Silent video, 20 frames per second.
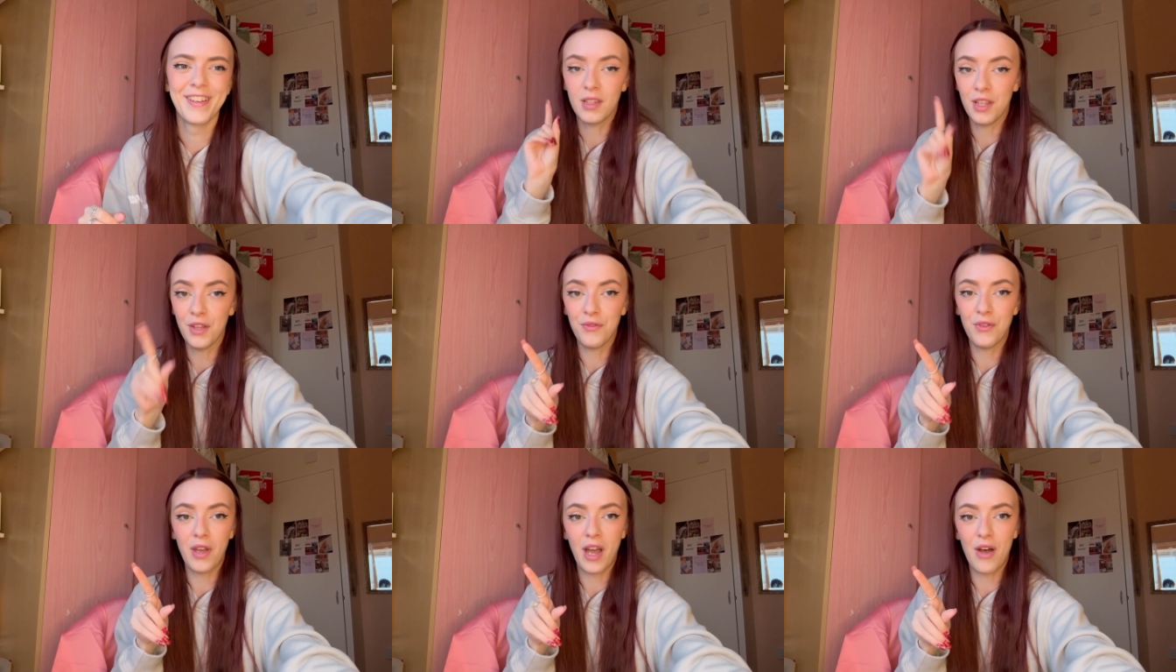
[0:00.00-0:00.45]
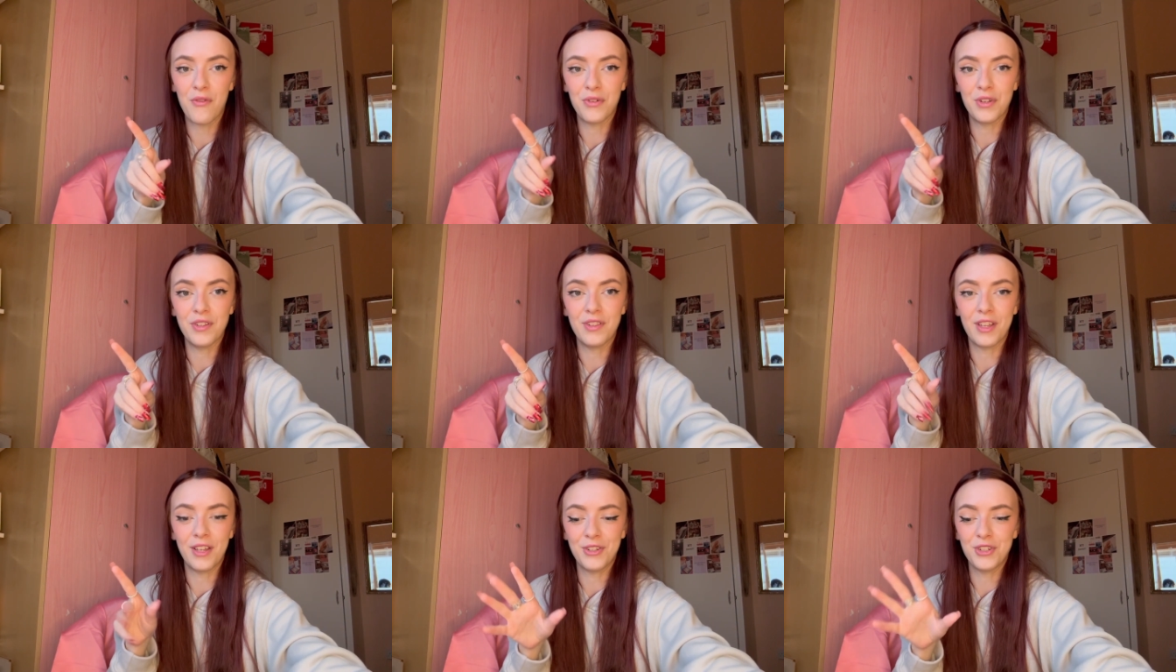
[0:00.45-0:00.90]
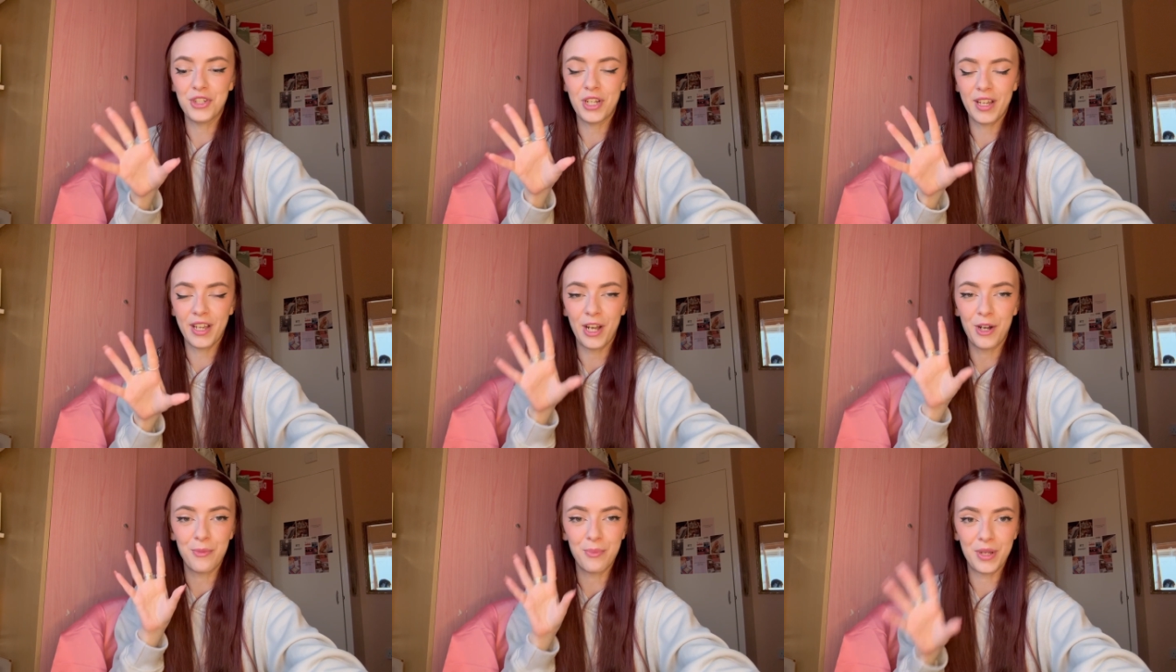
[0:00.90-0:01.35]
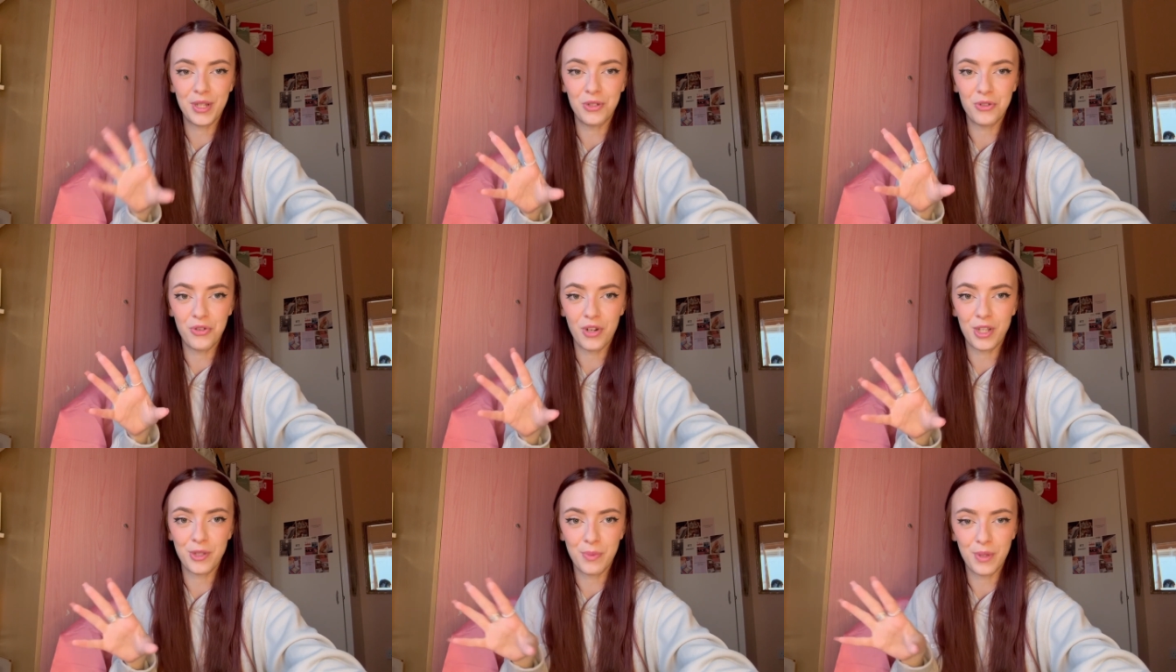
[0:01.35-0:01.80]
If you haven't, then check out Pinterest.